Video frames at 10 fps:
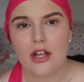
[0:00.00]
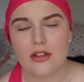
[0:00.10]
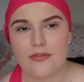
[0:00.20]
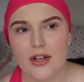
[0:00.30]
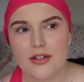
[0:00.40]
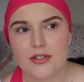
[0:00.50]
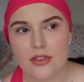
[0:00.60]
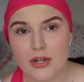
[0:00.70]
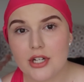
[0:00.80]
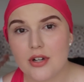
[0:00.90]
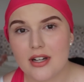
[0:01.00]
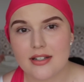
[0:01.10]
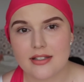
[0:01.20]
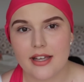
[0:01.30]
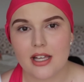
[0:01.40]
The first 3
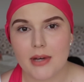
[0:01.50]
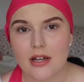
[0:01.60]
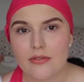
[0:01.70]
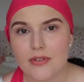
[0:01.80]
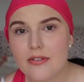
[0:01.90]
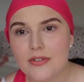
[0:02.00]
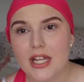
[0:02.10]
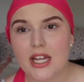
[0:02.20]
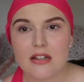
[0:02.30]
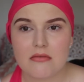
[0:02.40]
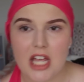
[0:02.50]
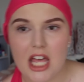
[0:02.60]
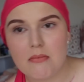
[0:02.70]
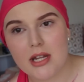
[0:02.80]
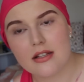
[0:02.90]
drugs take about
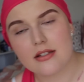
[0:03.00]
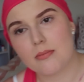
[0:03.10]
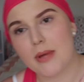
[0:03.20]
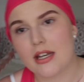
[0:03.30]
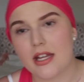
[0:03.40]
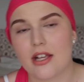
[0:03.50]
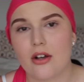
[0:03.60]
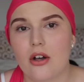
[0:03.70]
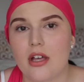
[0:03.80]
10 minutes depending